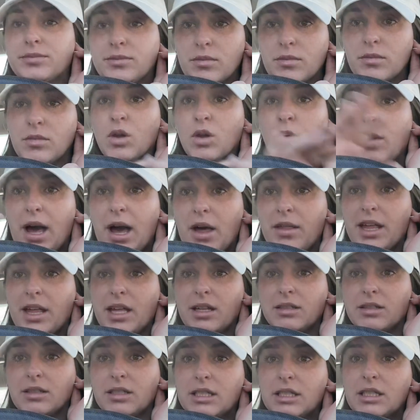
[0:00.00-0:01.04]
Wow, the
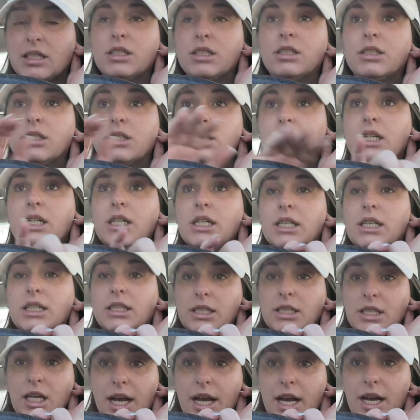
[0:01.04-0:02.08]

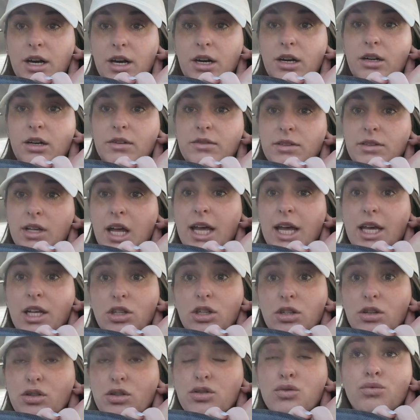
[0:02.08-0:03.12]
glare of light
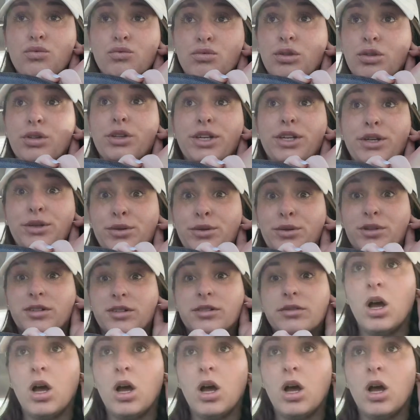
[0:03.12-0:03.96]
looks really cool.